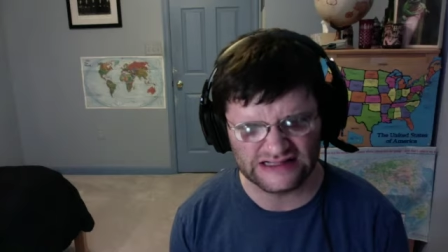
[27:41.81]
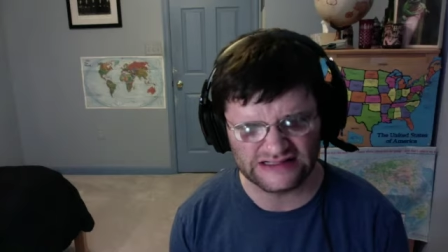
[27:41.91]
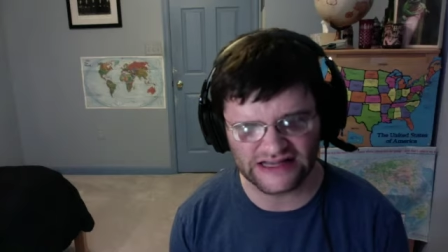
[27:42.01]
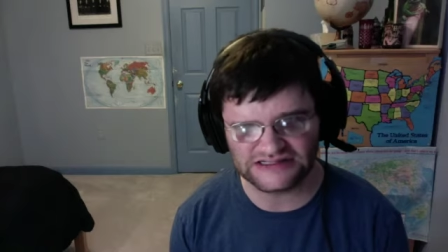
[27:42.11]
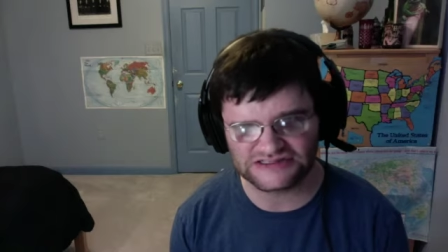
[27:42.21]

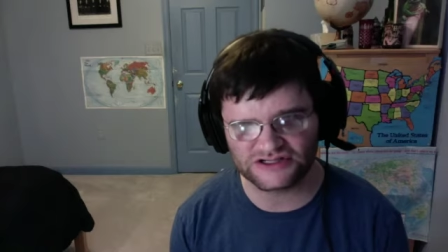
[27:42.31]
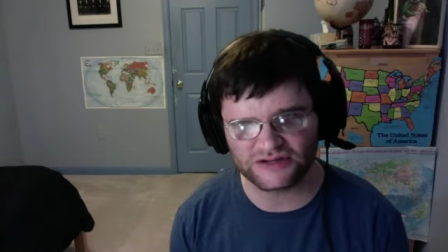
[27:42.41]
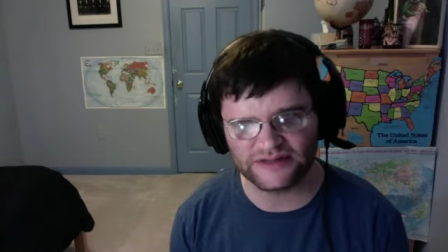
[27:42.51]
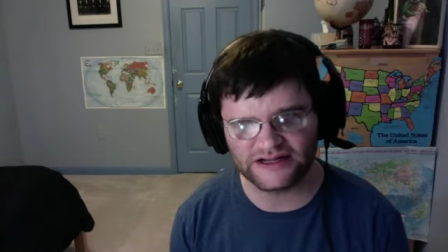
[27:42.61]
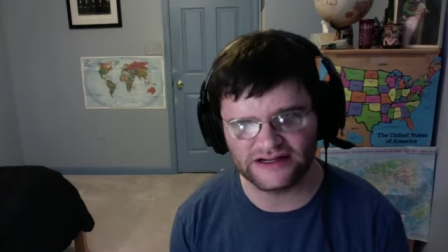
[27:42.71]
They
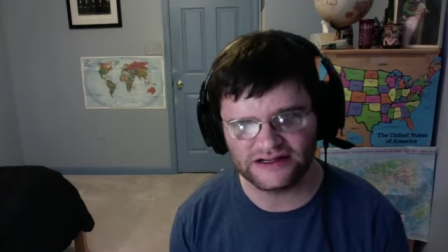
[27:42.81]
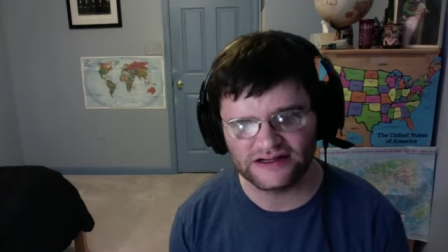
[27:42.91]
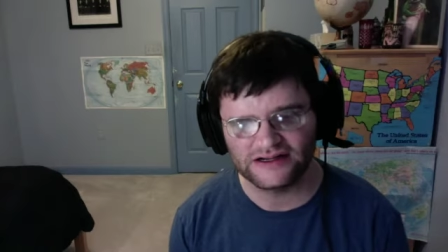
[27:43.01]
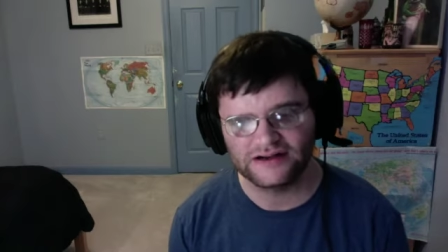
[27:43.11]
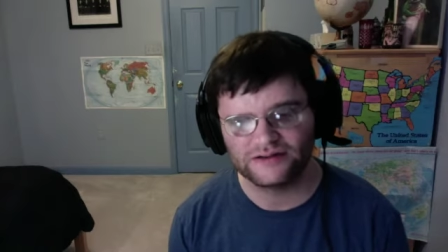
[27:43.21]
determined
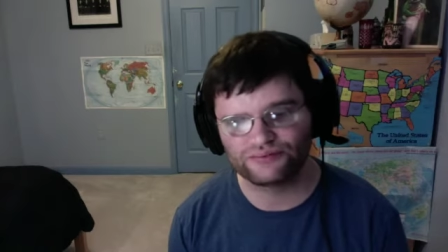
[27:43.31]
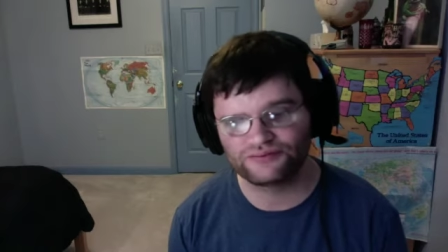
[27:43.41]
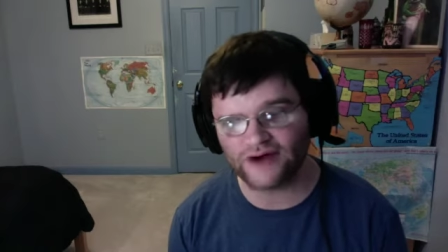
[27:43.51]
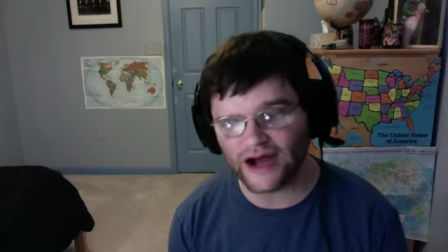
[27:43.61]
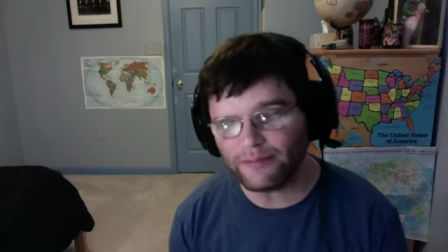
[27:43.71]

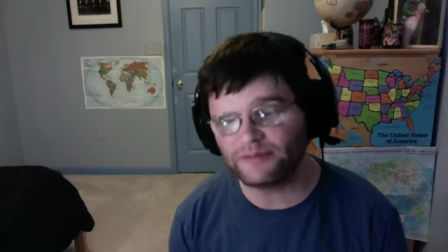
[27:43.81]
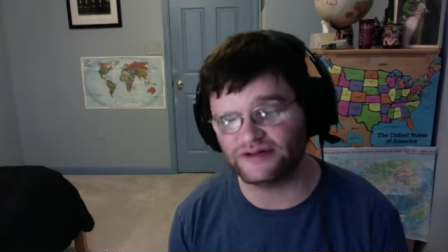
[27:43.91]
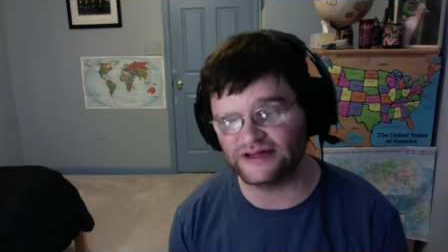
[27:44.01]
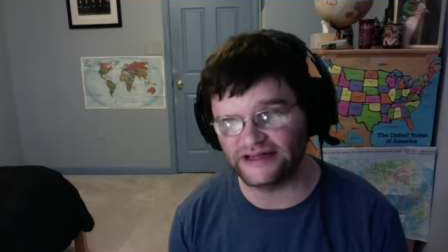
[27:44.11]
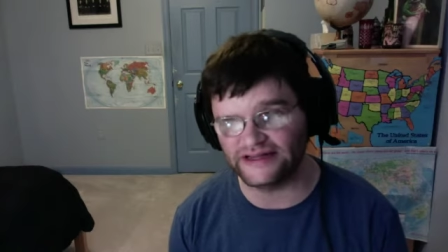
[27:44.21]

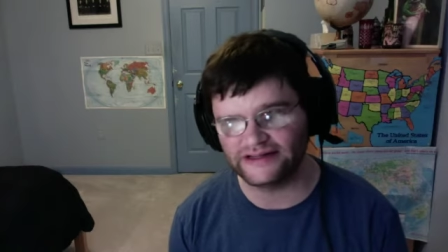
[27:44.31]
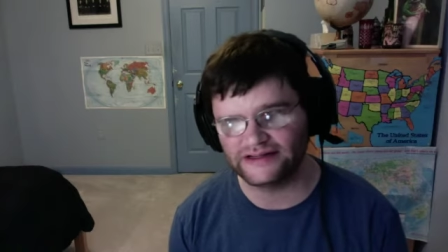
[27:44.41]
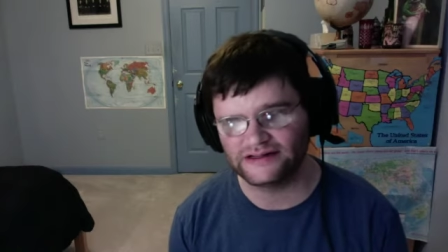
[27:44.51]
probably